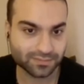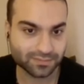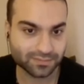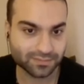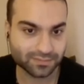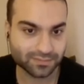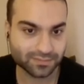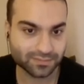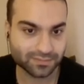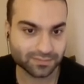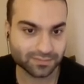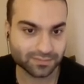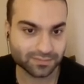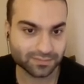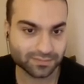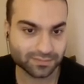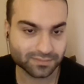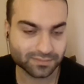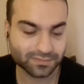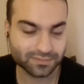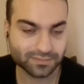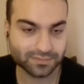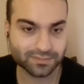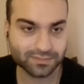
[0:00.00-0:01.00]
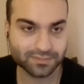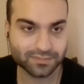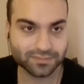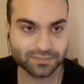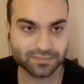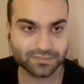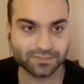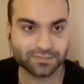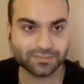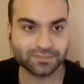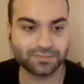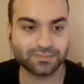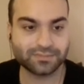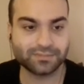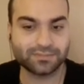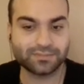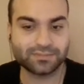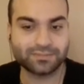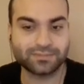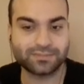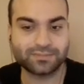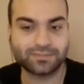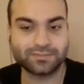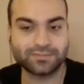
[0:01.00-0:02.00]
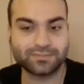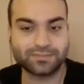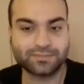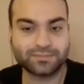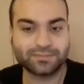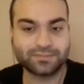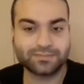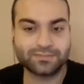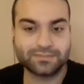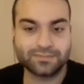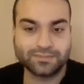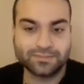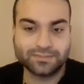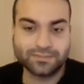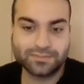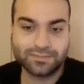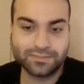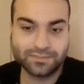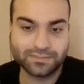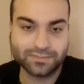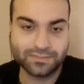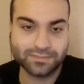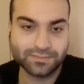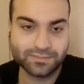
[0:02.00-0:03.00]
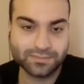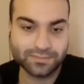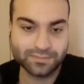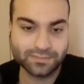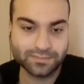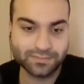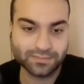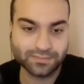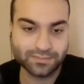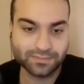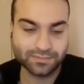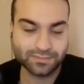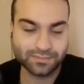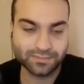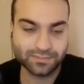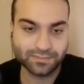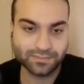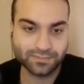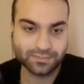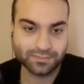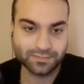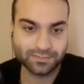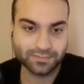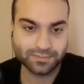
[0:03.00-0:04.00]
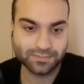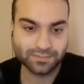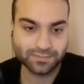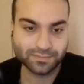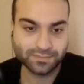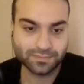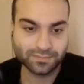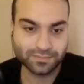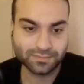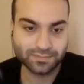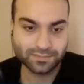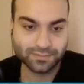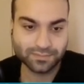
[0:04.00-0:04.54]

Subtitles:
No words are spoken by the person on screen.